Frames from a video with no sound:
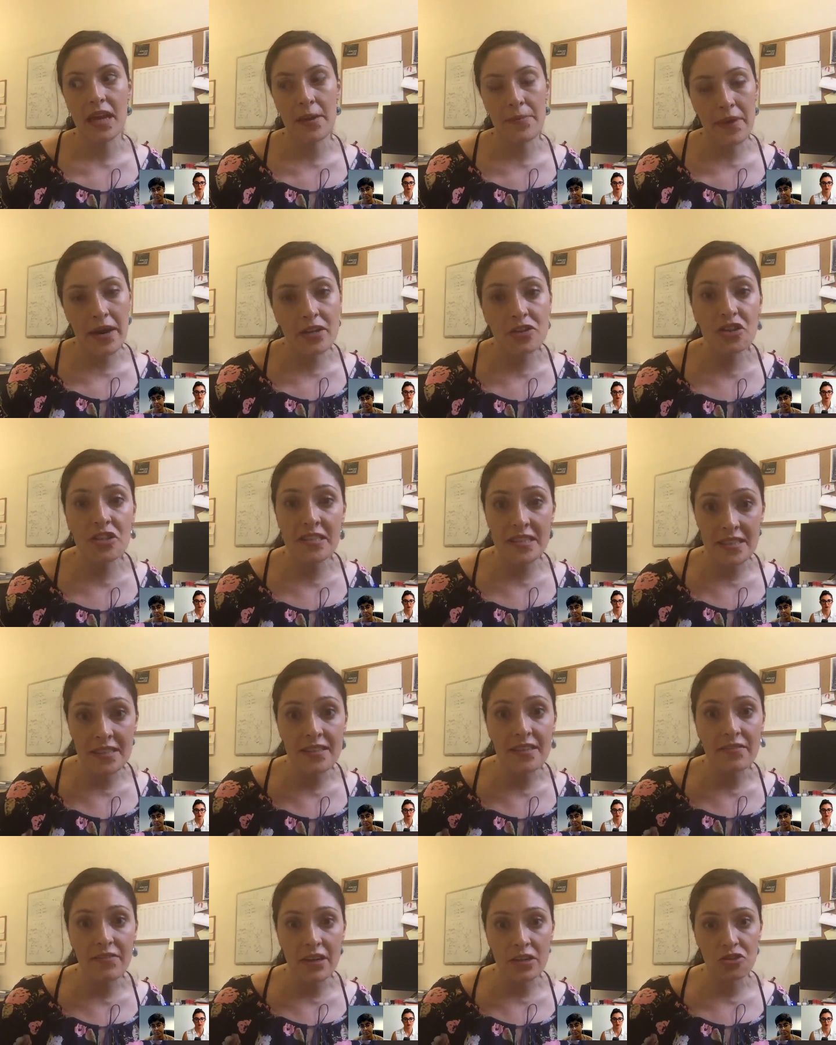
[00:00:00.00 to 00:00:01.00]

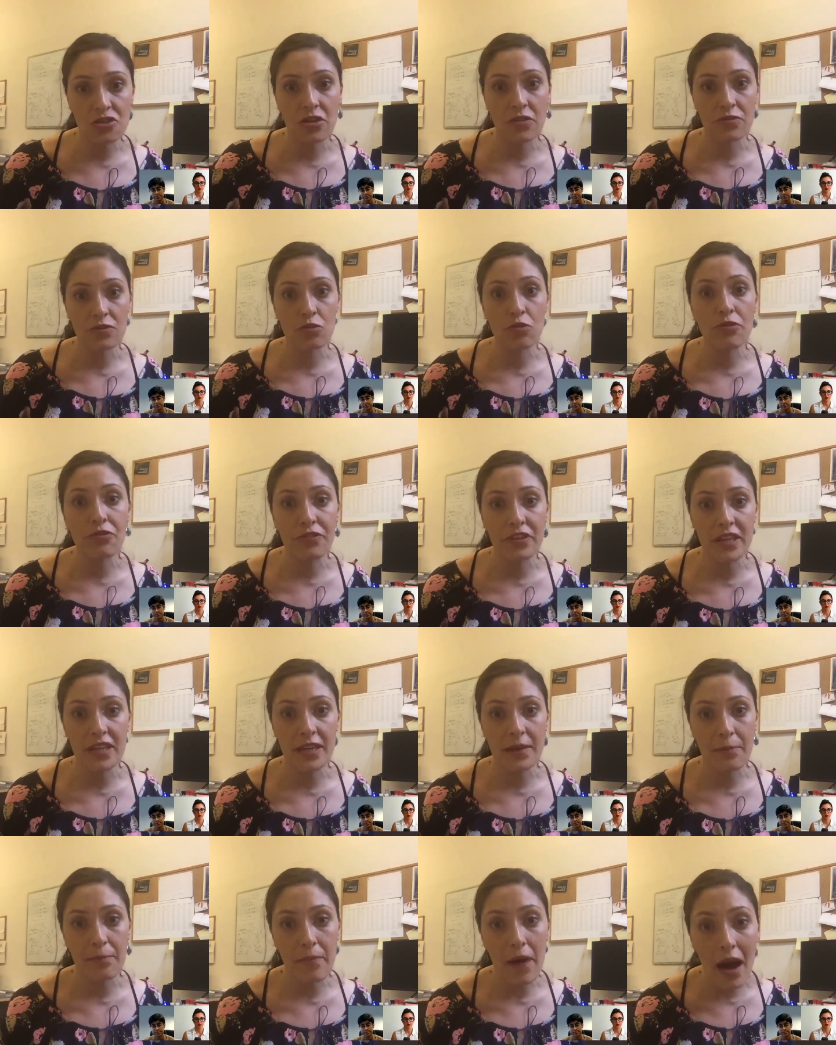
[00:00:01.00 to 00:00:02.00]
emergency intervention of school
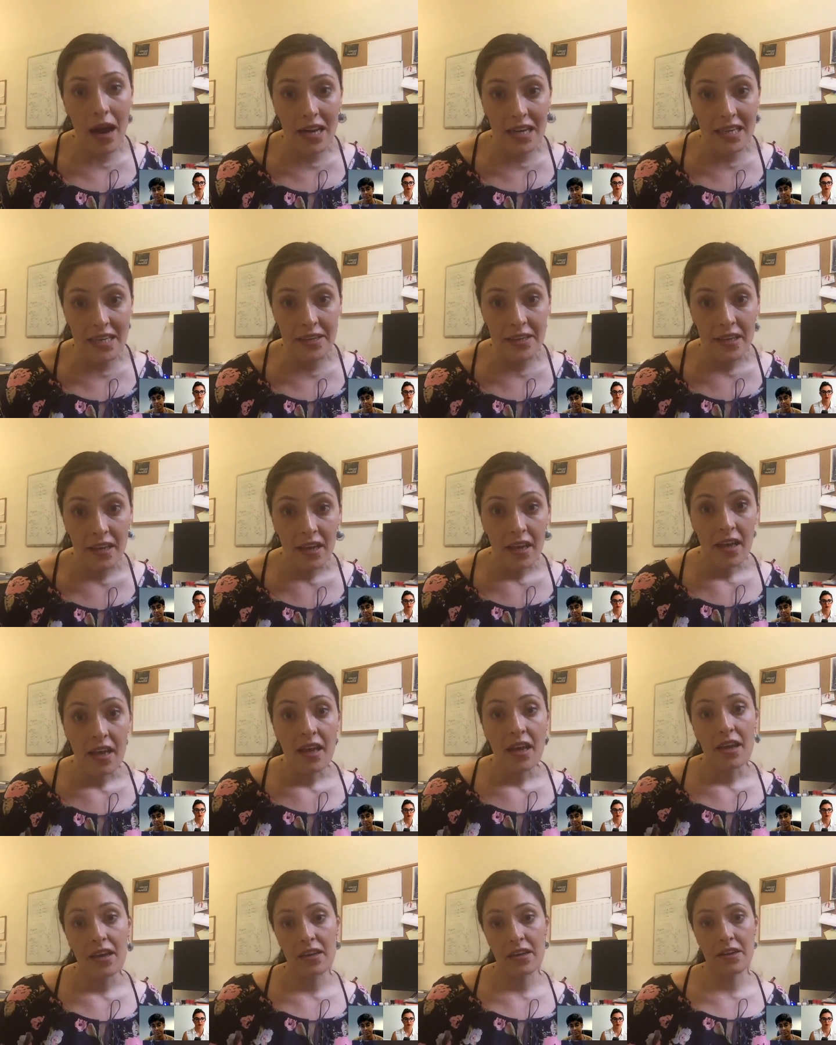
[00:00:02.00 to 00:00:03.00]
feeding in Mali,
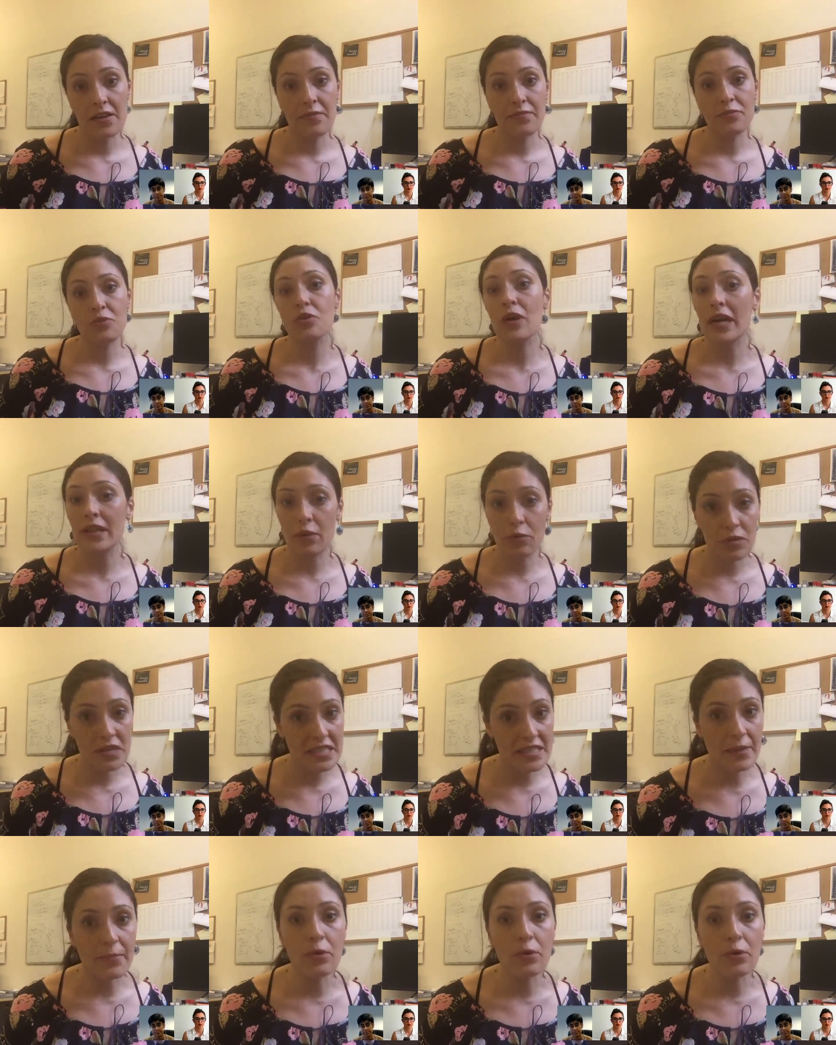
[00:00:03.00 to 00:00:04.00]

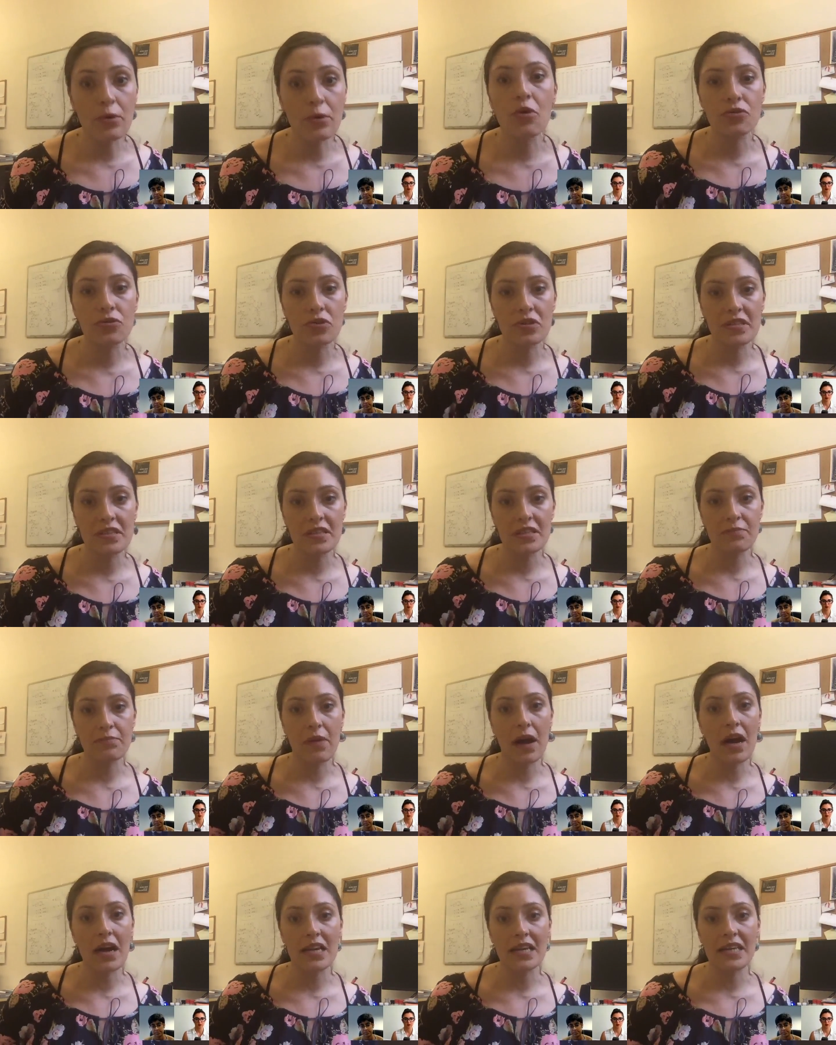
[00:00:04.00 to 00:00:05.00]
together with some
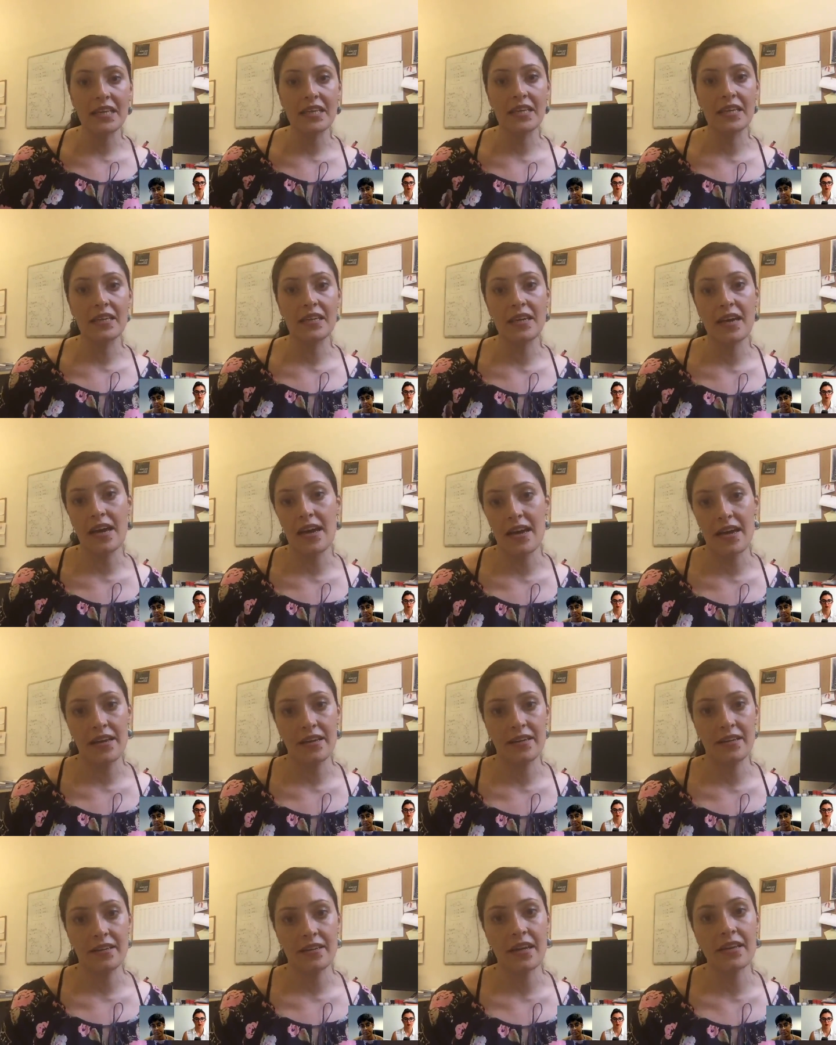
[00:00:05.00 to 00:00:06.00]
co-authors in Mali
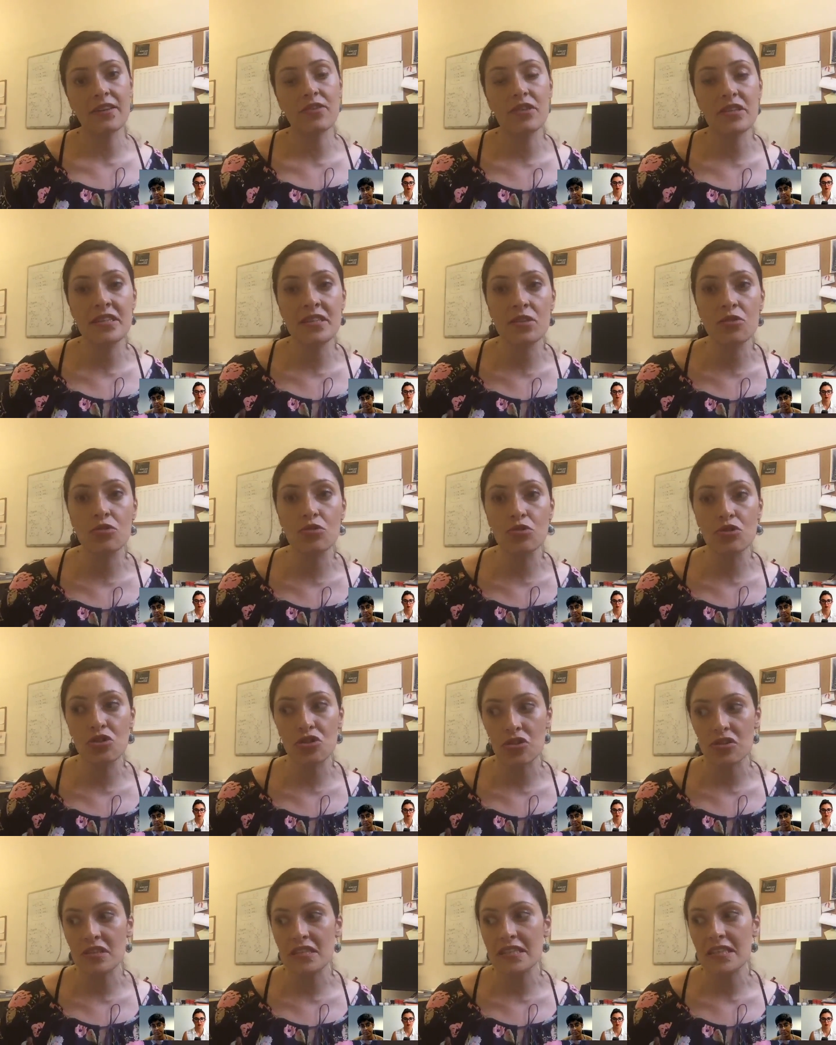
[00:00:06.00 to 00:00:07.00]
and other
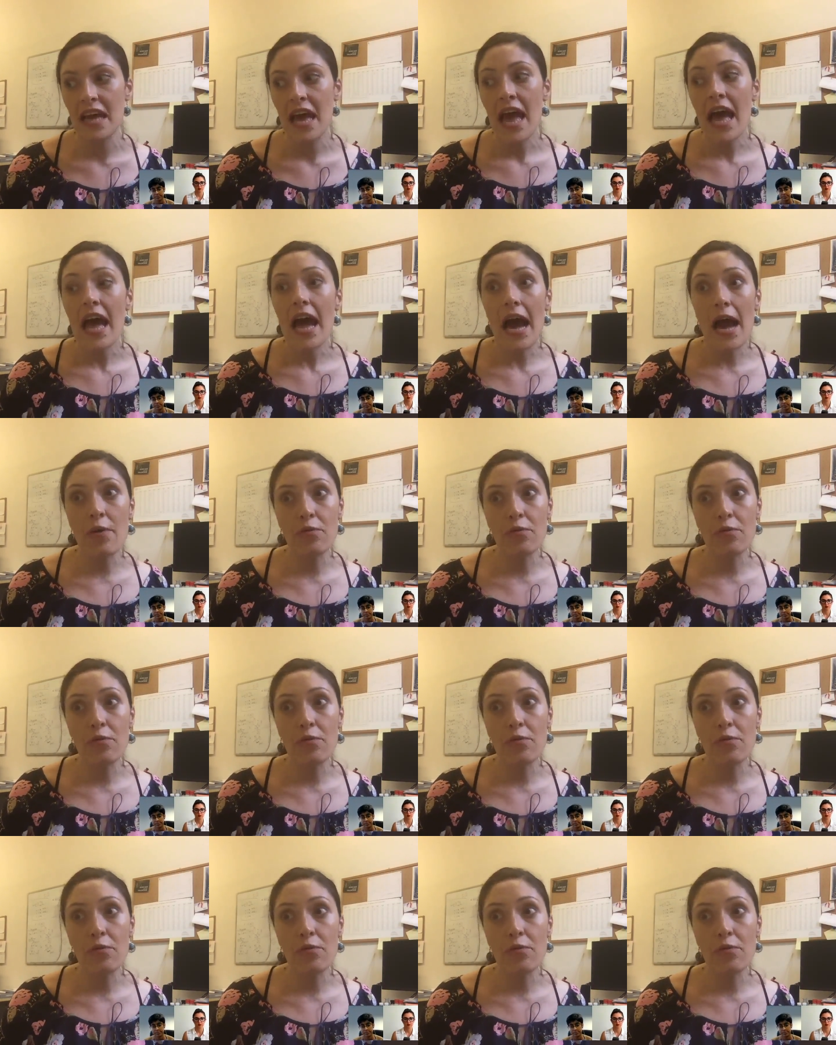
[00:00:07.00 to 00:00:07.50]
institutions.